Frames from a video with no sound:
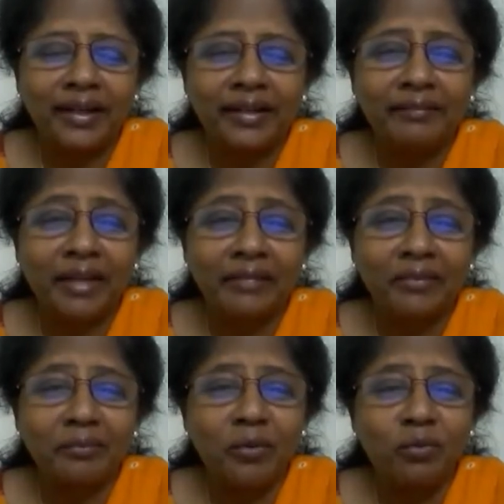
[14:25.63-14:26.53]
We have
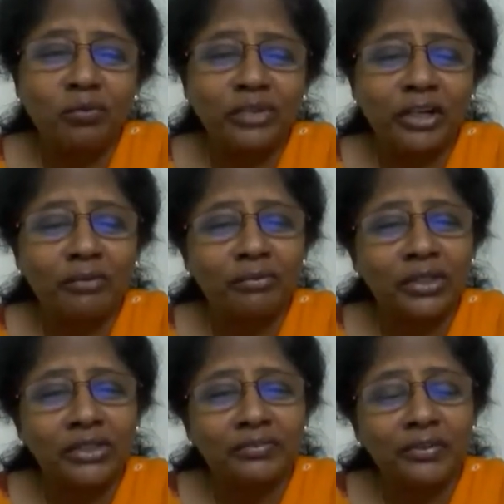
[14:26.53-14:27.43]
some more set of
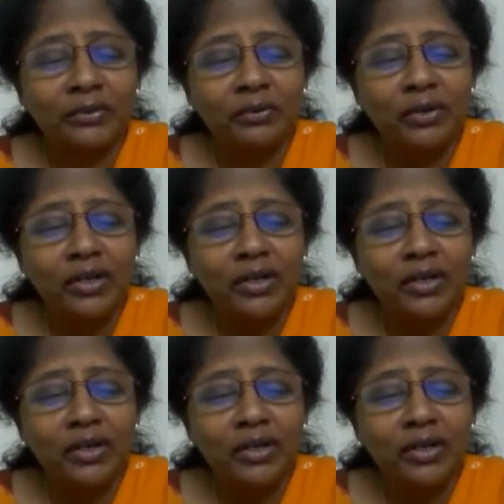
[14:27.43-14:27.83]
words for you.